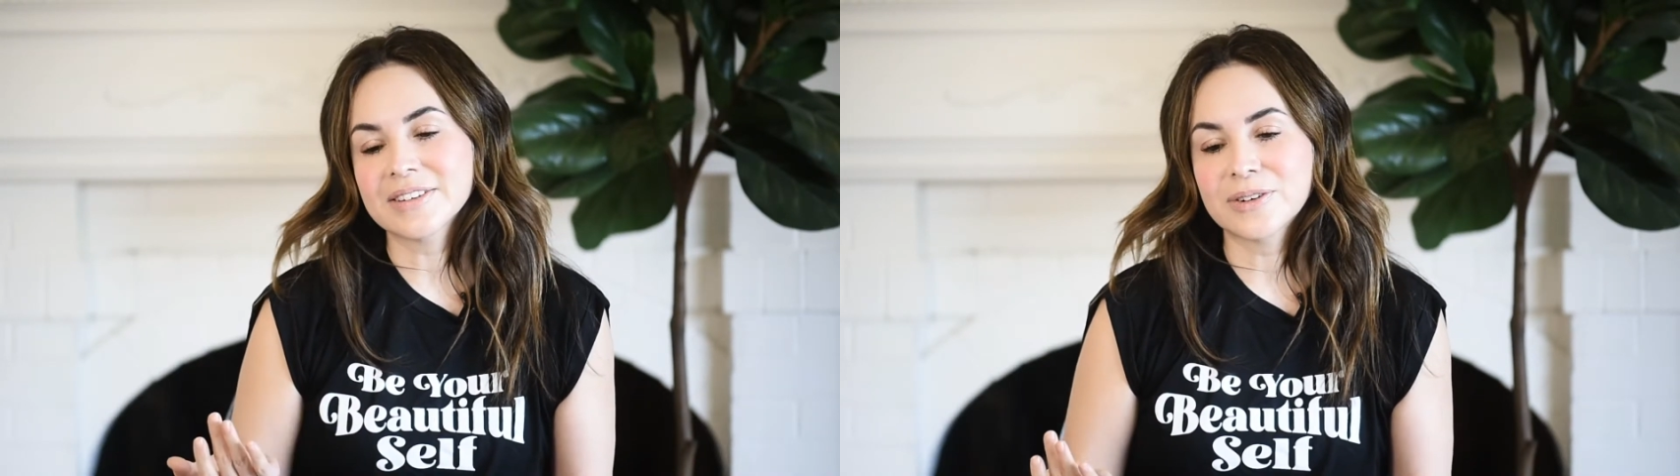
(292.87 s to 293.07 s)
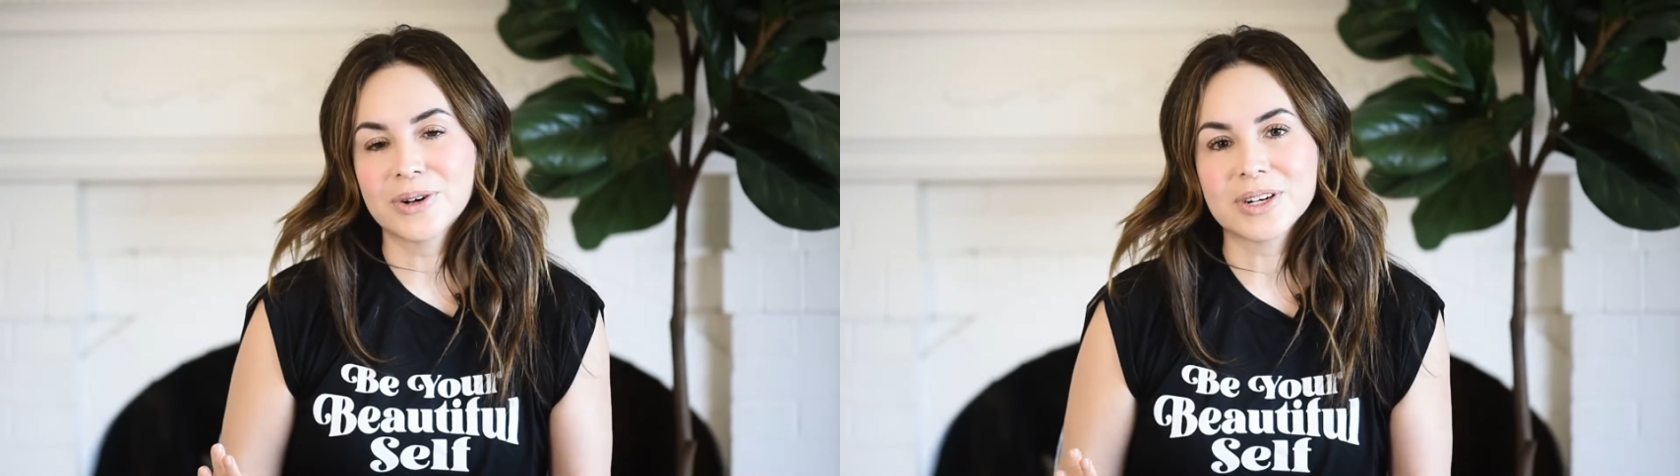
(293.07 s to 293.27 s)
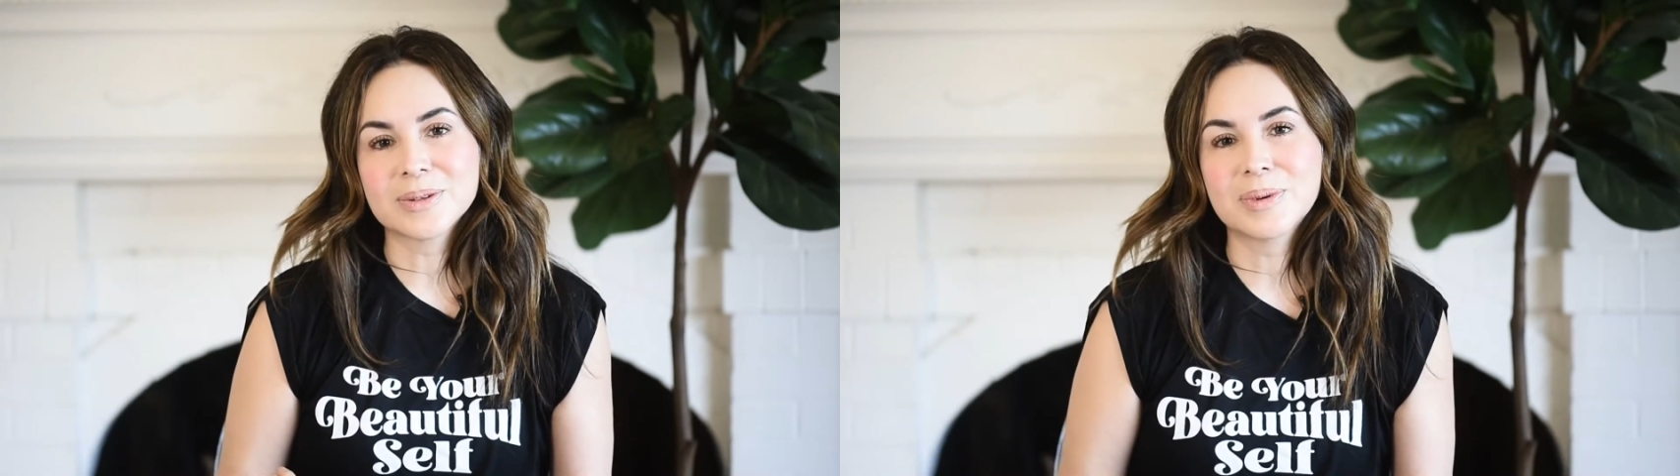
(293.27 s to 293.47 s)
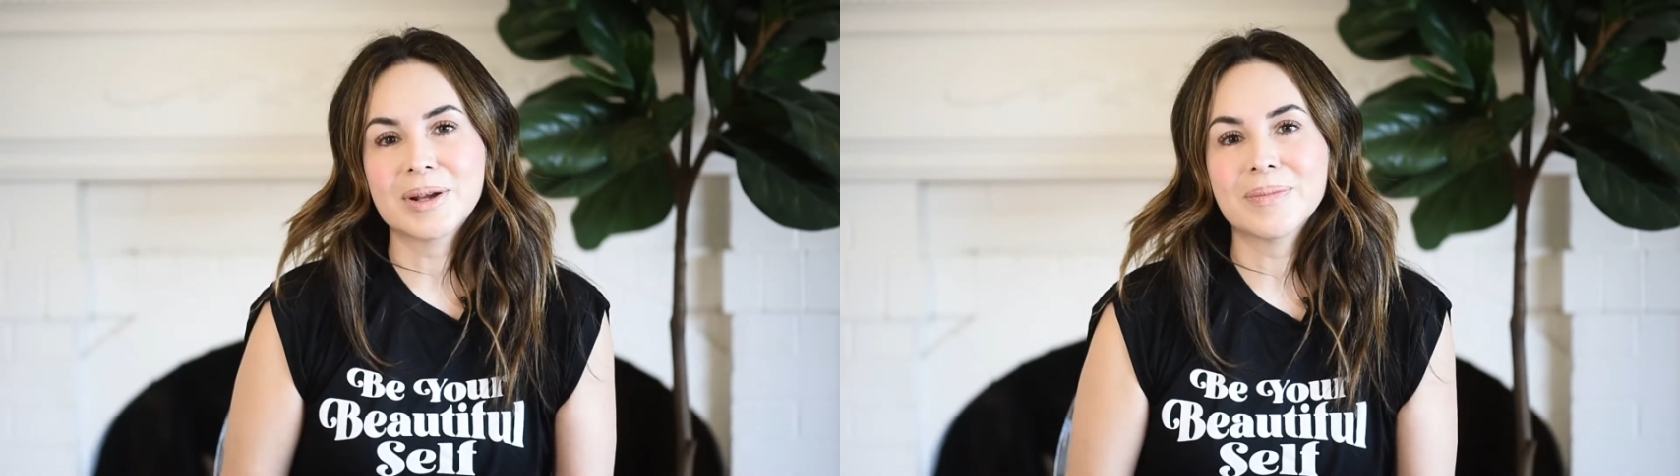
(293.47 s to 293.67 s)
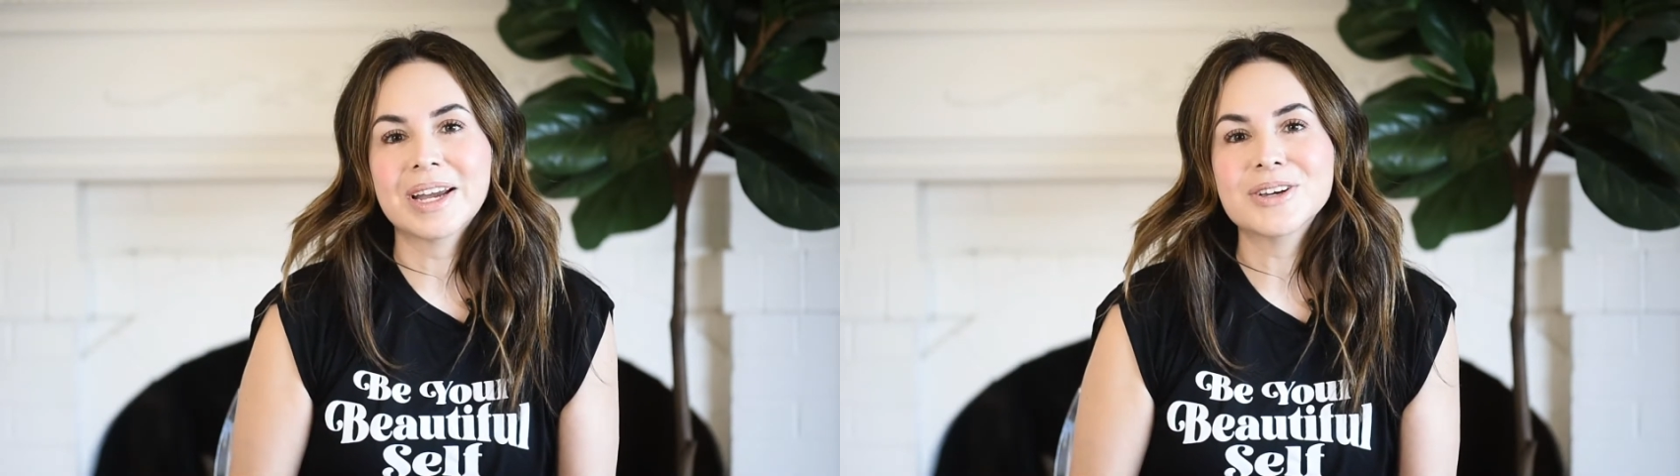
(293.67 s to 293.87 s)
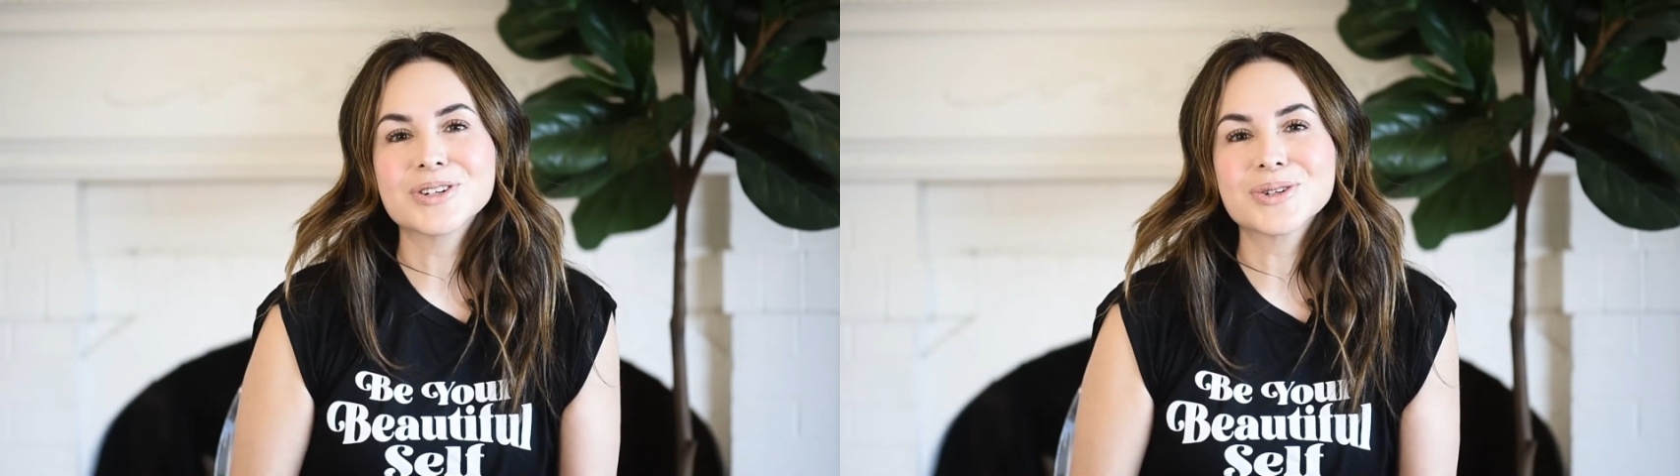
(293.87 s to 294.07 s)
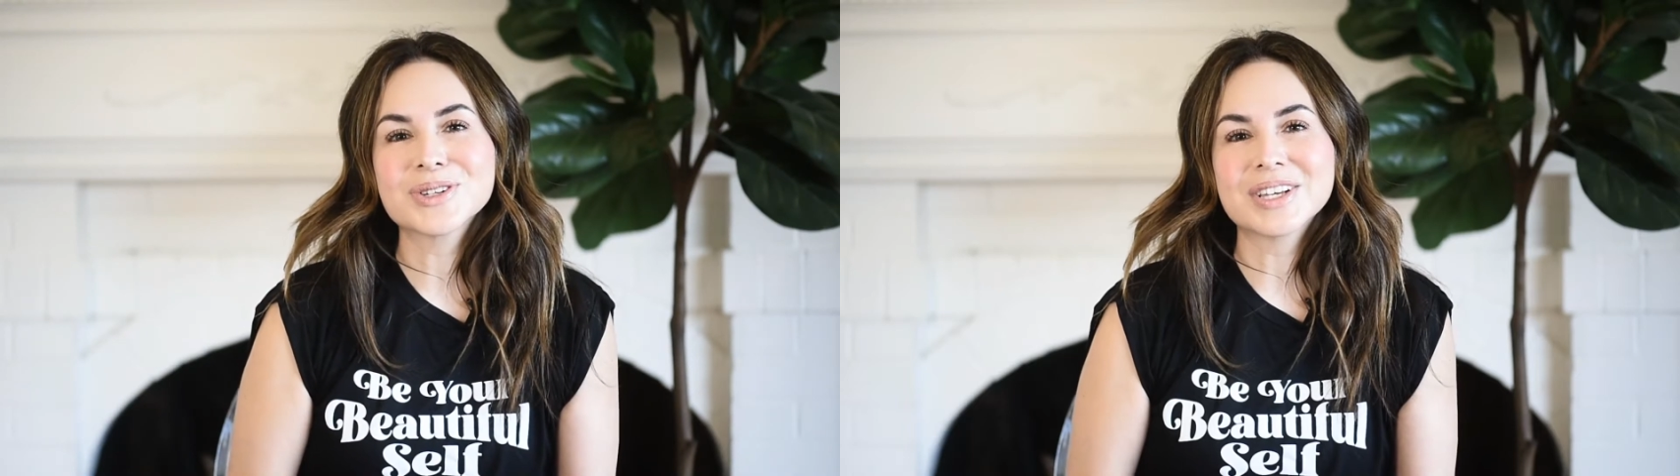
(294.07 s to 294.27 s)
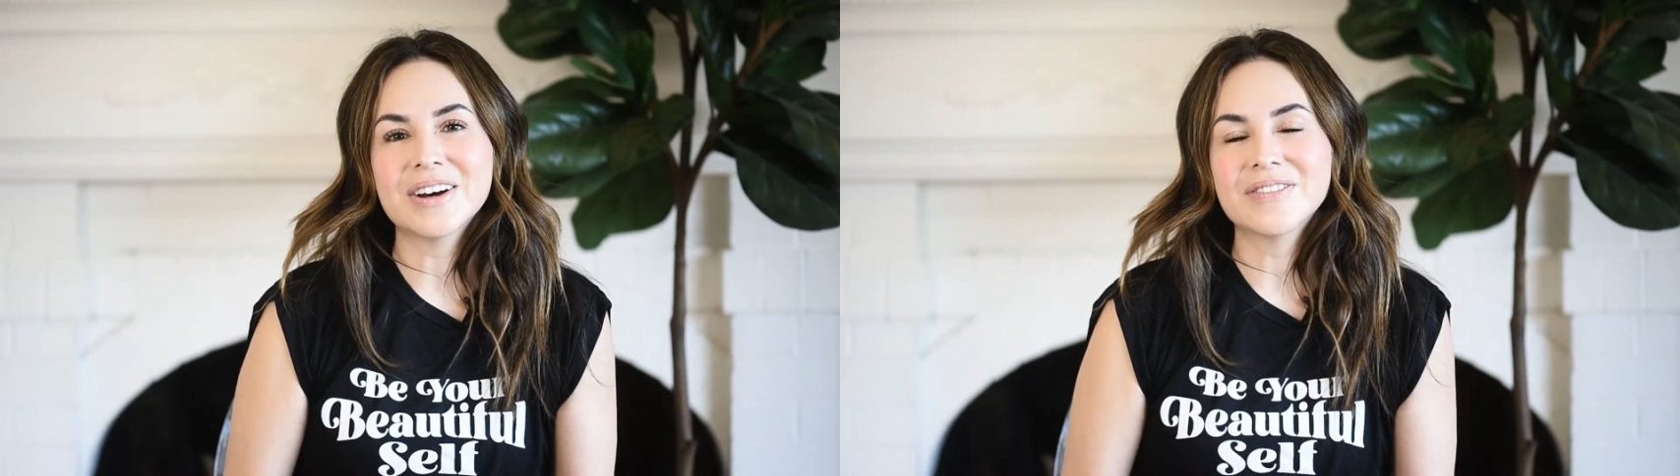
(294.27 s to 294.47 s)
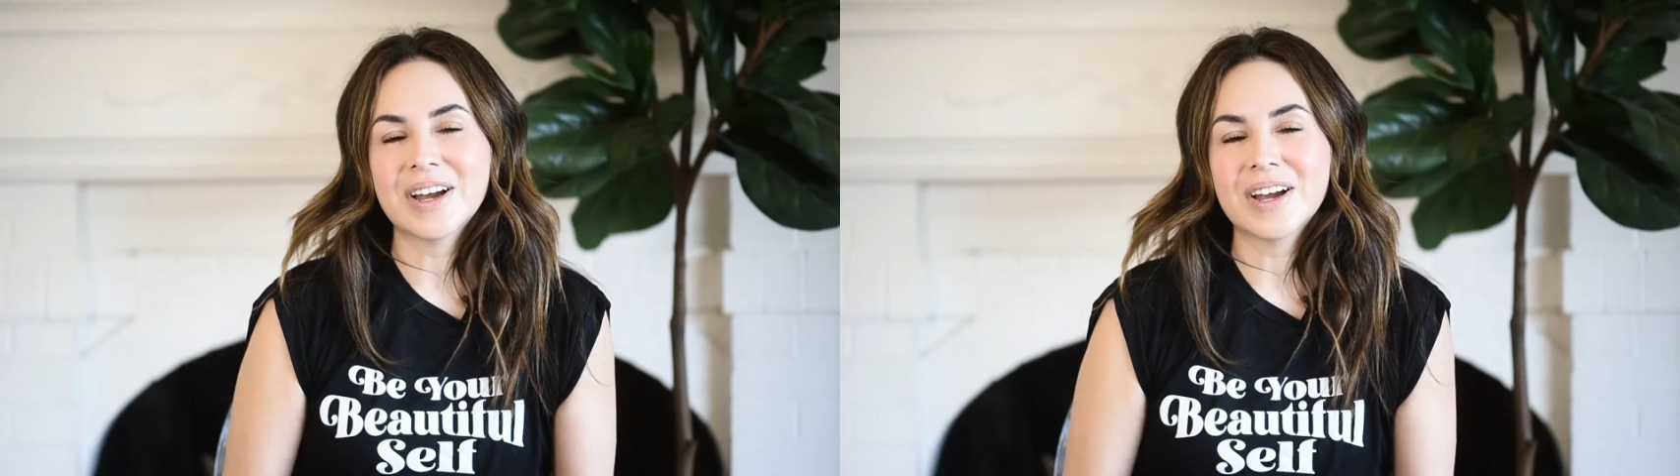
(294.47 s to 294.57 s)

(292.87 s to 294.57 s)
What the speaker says: of course, being my usual self,